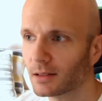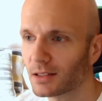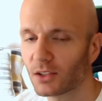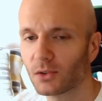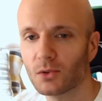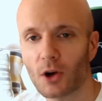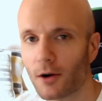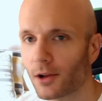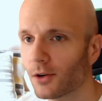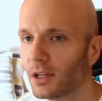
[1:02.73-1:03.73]
still do
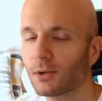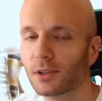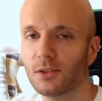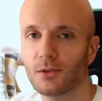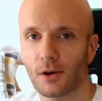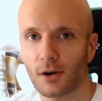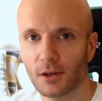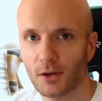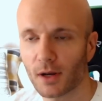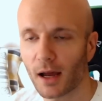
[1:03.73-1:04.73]
cardio. Anyone can do
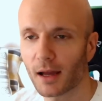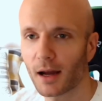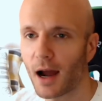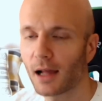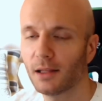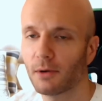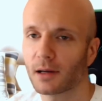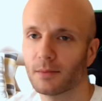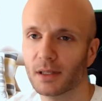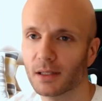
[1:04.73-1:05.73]
cardio, and I highly
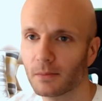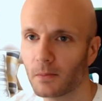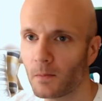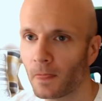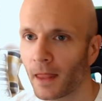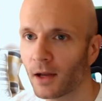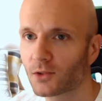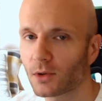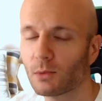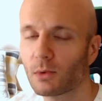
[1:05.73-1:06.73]
recommend it.
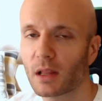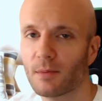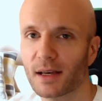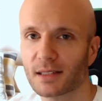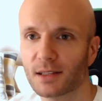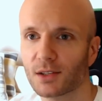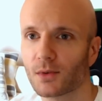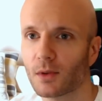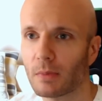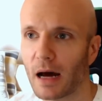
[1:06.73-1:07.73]
It's really one of the best things for
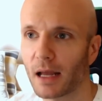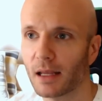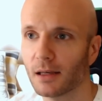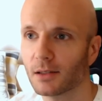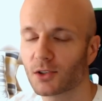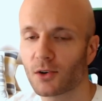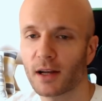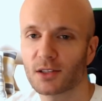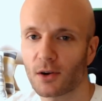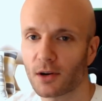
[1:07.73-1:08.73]
the body. It's a
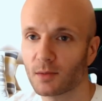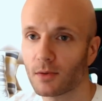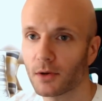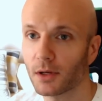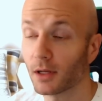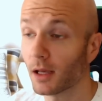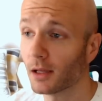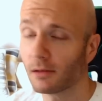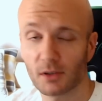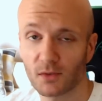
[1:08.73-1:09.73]
great starting point,
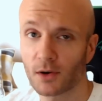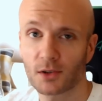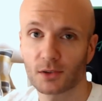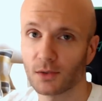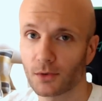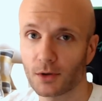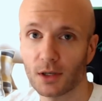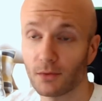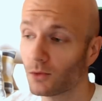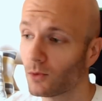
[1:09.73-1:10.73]
and it's virtually free.
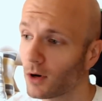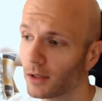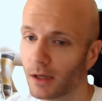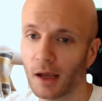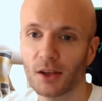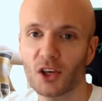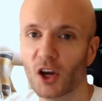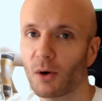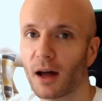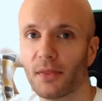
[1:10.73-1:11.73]
If you want, you can
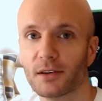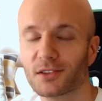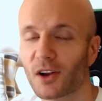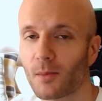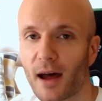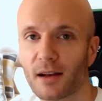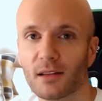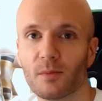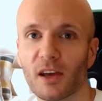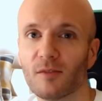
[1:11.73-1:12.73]
go out there and start pounding
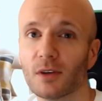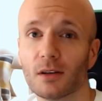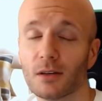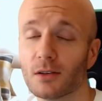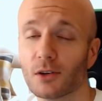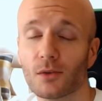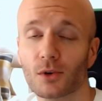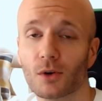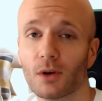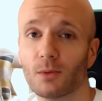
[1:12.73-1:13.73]
the pavement. You can go for
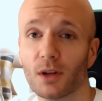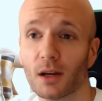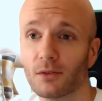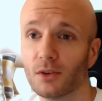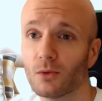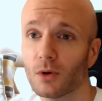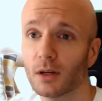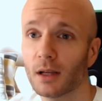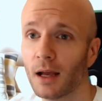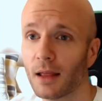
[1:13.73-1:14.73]
a run whenever you want.
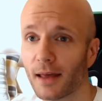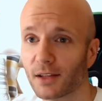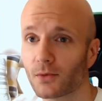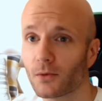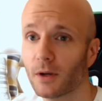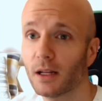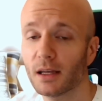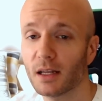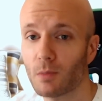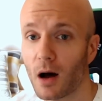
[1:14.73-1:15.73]
That's free to
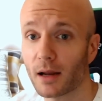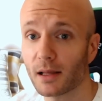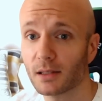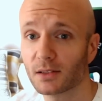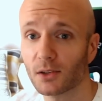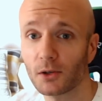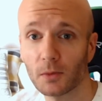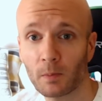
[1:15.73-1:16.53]
anybody. So,